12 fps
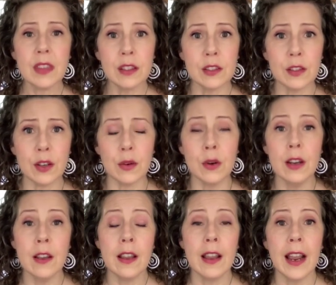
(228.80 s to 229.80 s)
So,
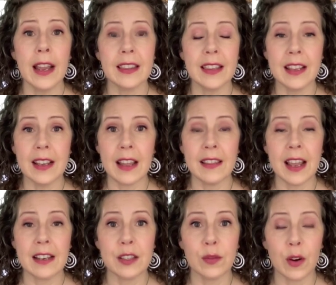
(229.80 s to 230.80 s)
and
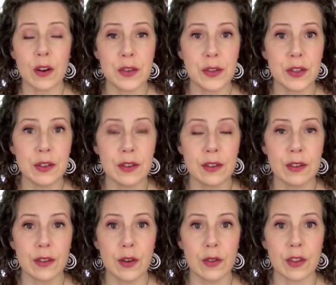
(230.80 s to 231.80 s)
then as far as your
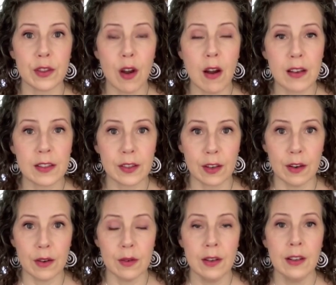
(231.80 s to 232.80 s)
thoughts
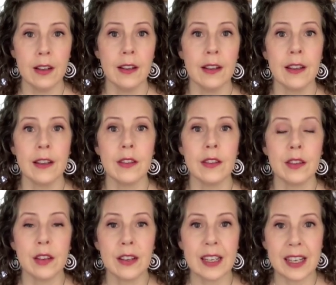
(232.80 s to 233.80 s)
go,
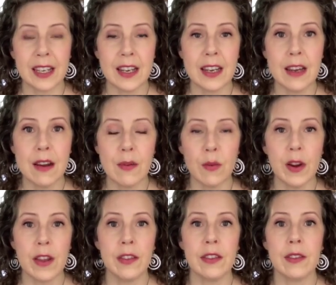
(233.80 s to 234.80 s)
the key
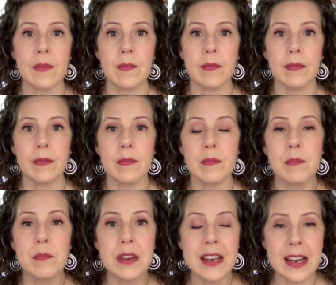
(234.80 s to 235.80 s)
with
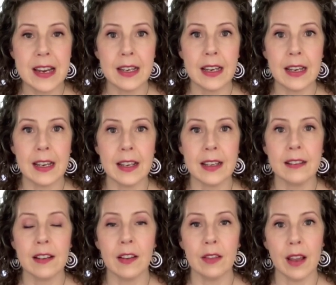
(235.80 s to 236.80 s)
being
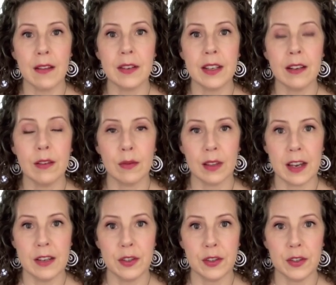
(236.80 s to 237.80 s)
in a loving
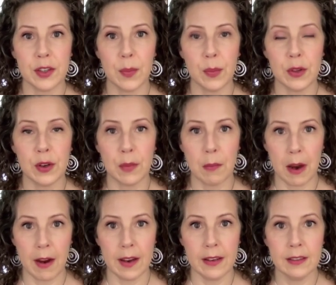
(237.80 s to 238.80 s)
relationship with your
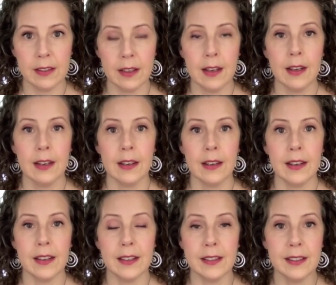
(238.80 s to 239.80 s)
mind
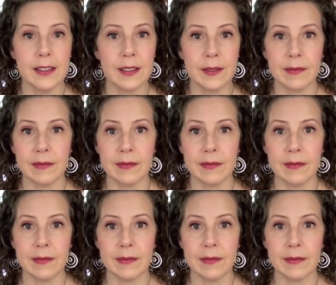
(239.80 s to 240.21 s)
is